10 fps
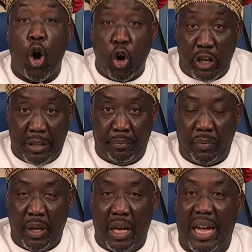and
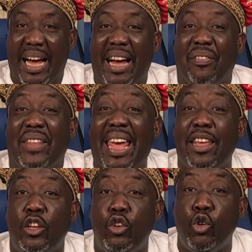honey.
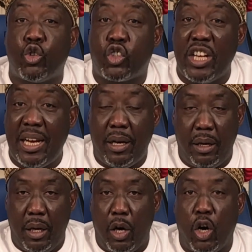And then you
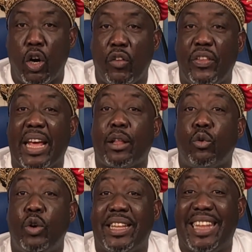seal
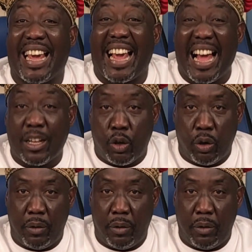all of that with the